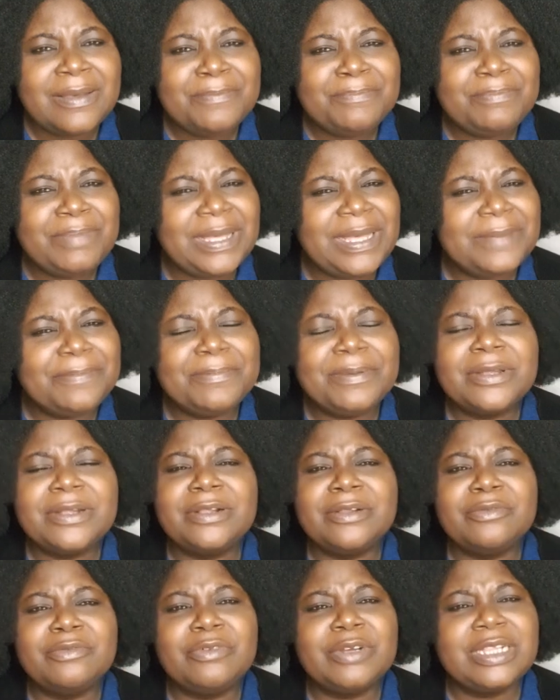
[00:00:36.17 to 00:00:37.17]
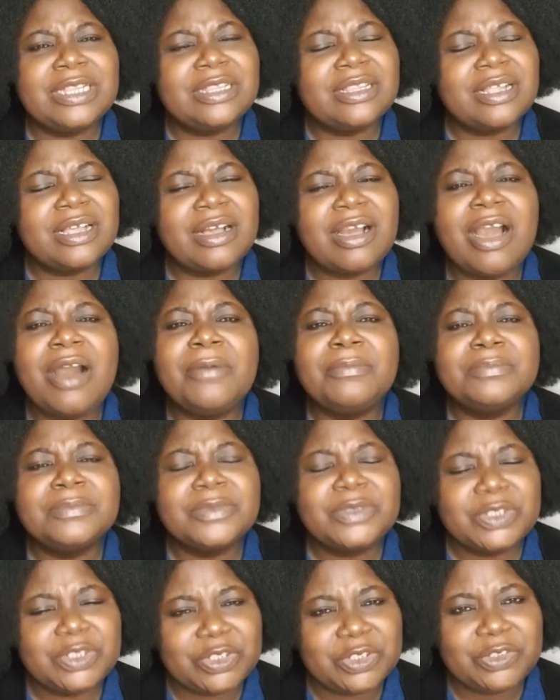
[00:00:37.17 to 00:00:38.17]
People will
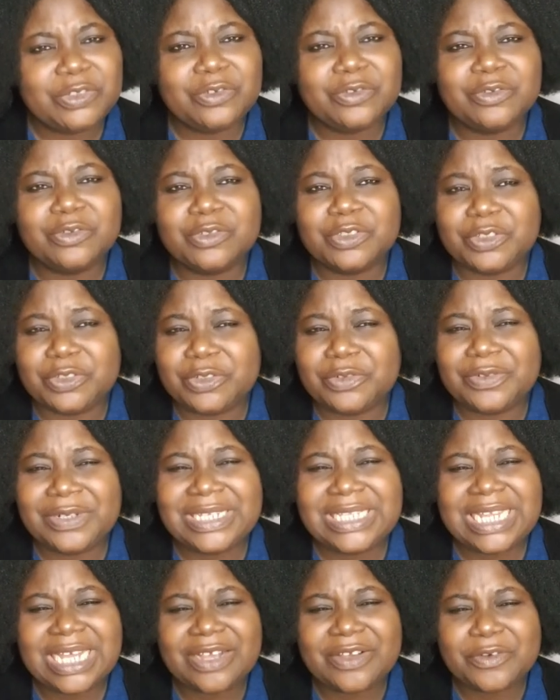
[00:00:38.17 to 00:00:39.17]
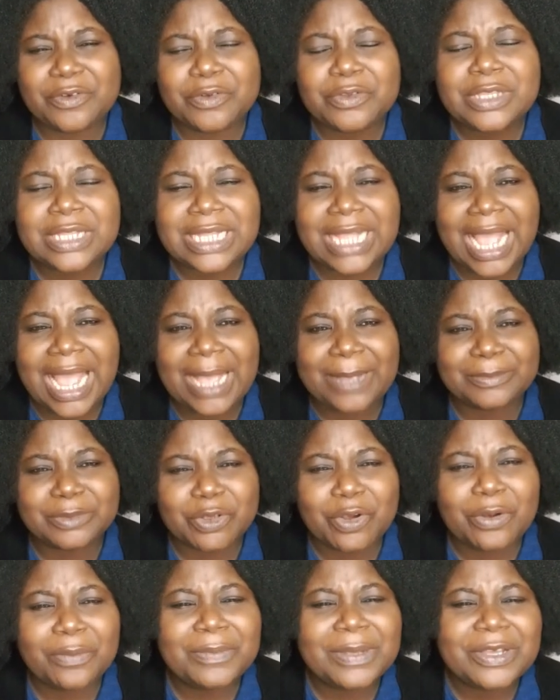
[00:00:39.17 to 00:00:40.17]
come to you during the good times
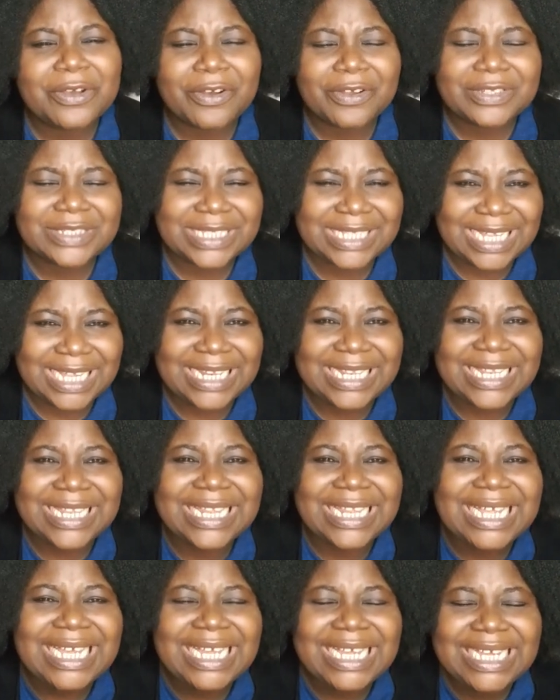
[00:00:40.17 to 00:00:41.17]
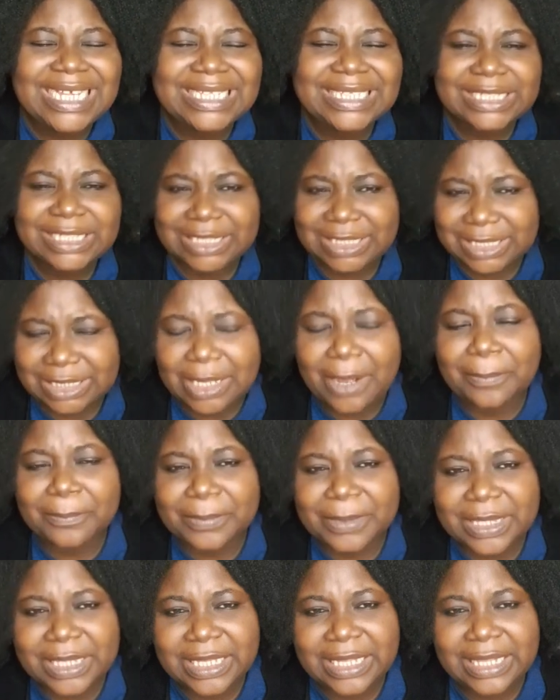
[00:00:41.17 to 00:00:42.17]
or because they need
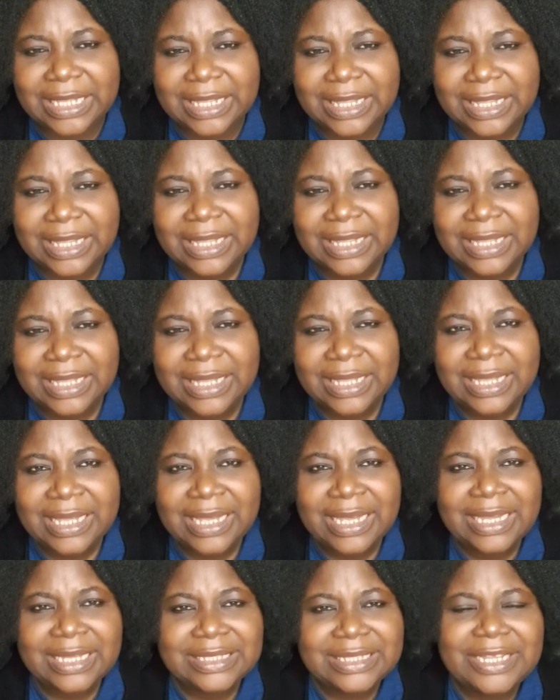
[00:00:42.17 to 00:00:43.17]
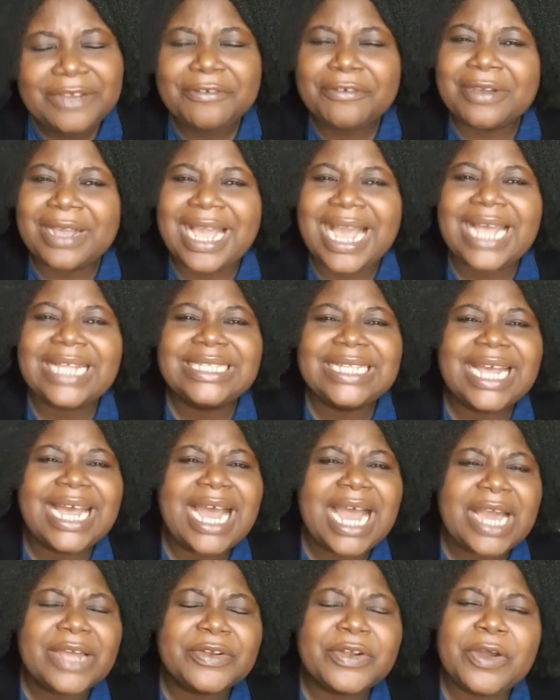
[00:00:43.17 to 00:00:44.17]
something. They'll gather
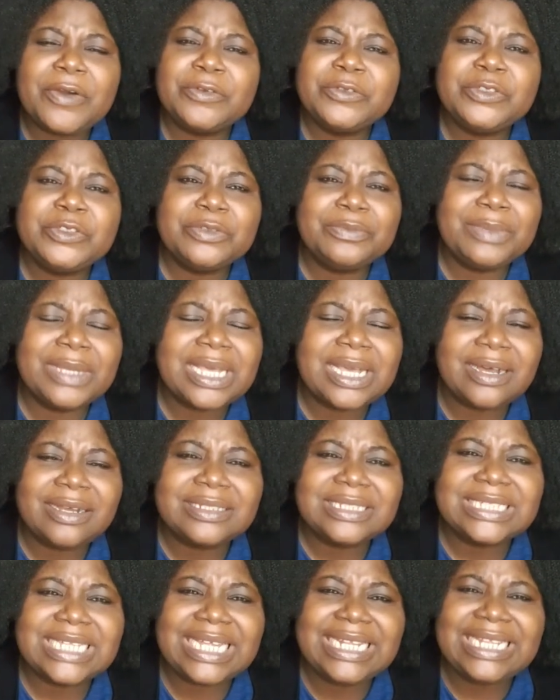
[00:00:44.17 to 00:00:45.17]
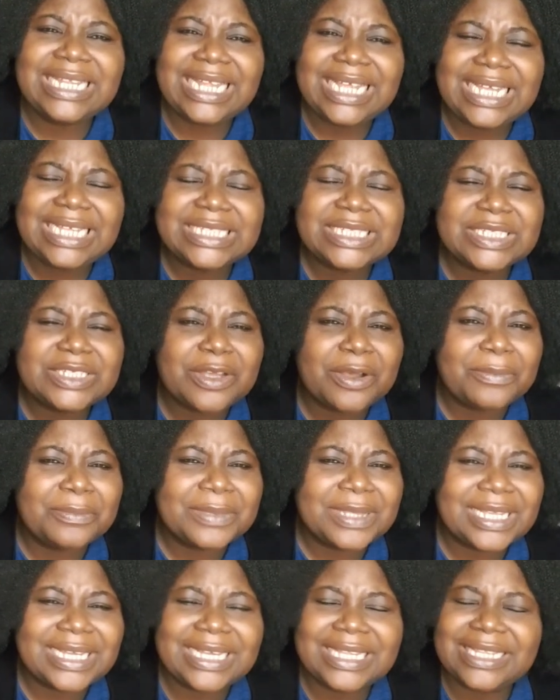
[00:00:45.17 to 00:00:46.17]
around you because they need
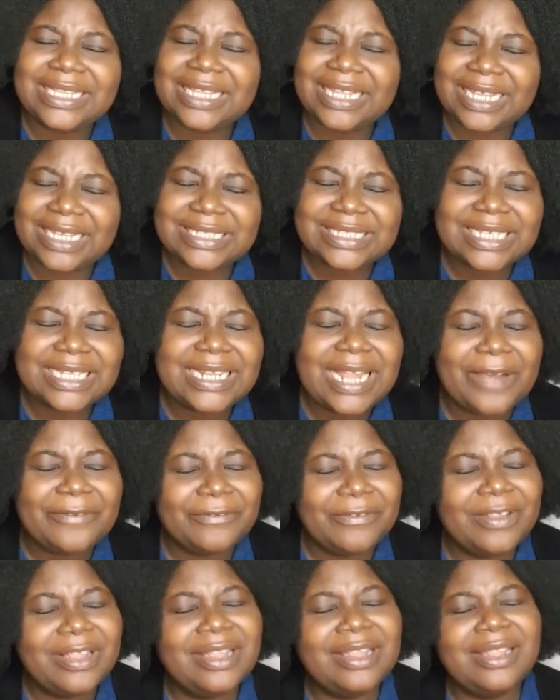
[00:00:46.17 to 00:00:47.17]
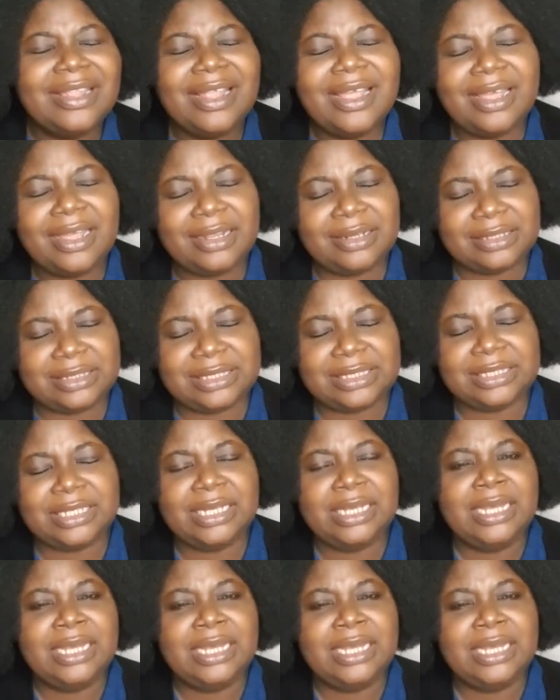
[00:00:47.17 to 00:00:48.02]
something, a lesson I've learned